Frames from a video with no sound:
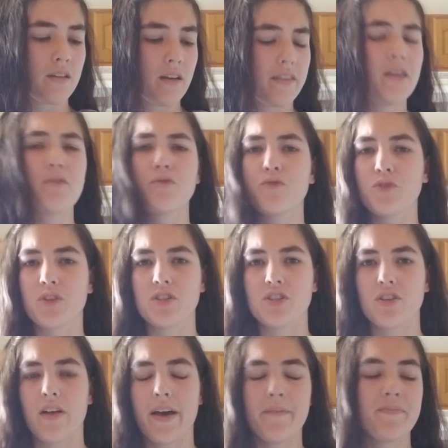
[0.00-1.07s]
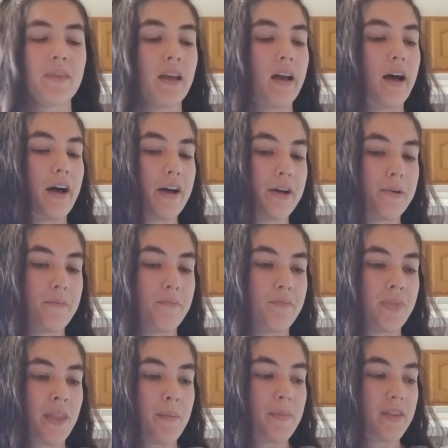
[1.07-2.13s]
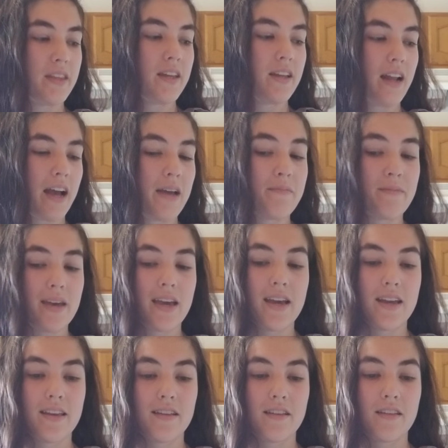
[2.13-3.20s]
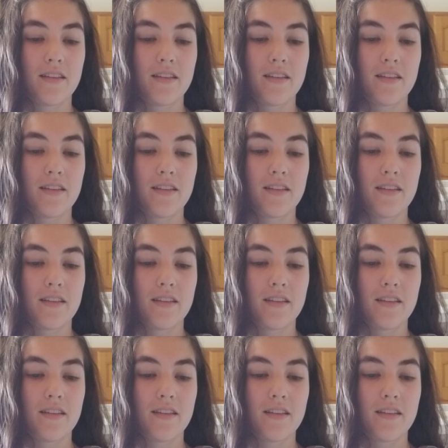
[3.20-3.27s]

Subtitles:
I think it was 4th of July. But then I made